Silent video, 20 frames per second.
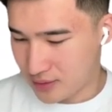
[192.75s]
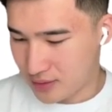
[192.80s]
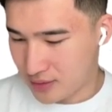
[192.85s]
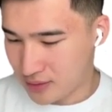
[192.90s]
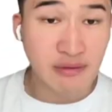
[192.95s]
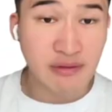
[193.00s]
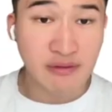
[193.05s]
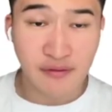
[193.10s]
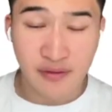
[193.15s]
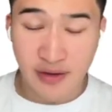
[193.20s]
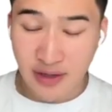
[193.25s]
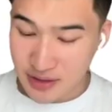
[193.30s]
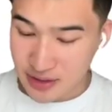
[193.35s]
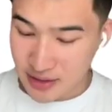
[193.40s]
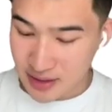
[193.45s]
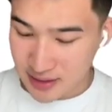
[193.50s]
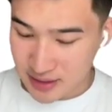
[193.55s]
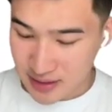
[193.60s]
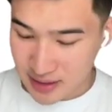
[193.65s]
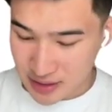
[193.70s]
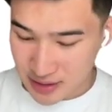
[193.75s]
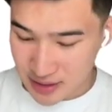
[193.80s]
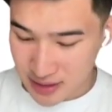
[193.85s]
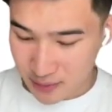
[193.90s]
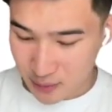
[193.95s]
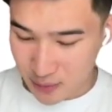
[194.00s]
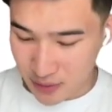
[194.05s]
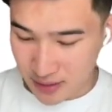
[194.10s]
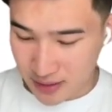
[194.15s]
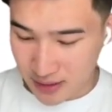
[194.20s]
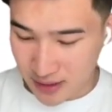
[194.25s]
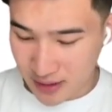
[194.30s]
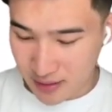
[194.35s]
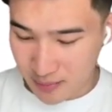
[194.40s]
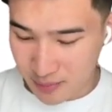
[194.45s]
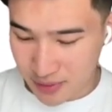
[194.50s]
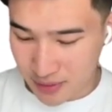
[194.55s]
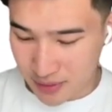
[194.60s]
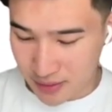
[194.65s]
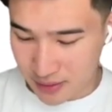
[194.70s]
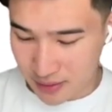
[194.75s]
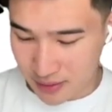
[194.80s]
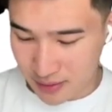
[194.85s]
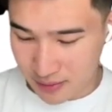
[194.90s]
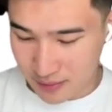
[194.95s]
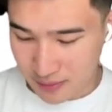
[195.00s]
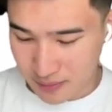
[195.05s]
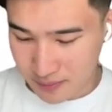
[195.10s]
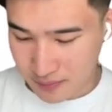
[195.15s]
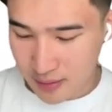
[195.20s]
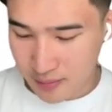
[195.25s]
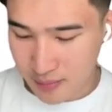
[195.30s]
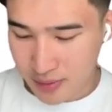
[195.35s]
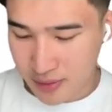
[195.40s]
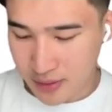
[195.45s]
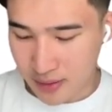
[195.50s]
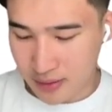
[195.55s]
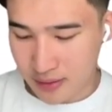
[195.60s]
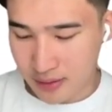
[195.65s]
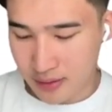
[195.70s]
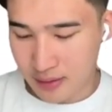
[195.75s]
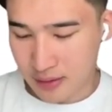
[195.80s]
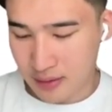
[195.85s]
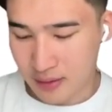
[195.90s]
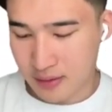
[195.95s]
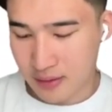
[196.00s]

The even function is such that when the input